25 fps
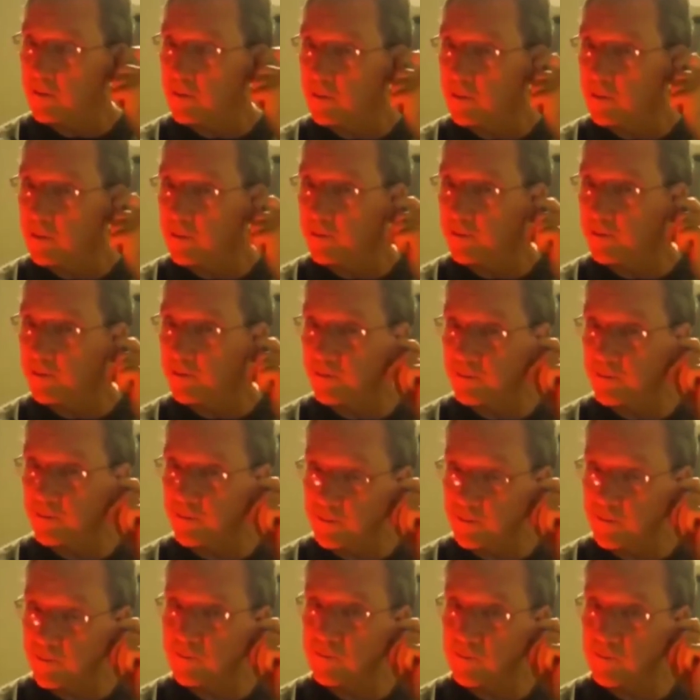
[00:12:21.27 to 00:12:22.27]
damage,
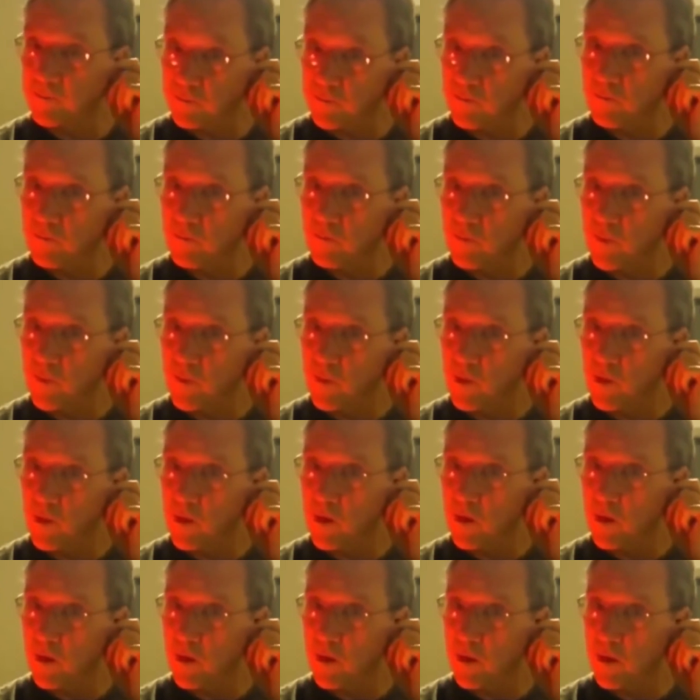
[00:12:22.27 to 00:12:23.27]
well, then
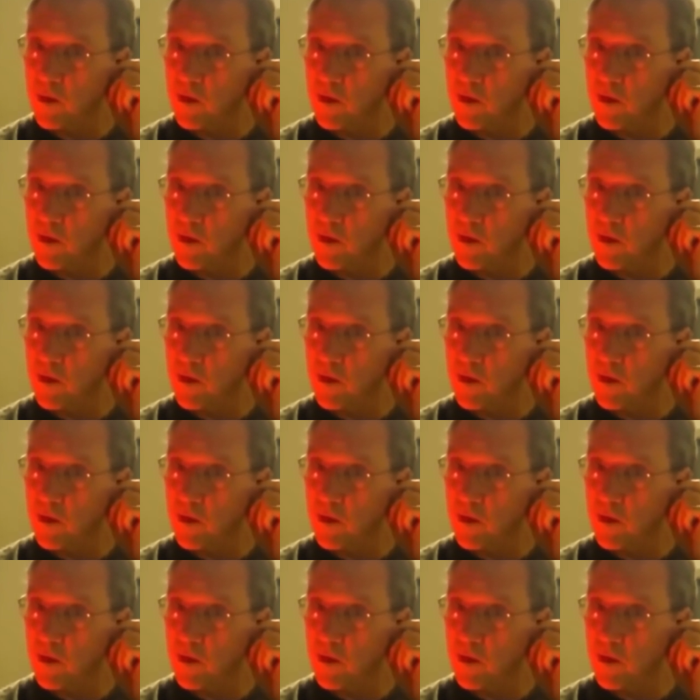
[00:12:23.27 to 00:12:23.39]
uh,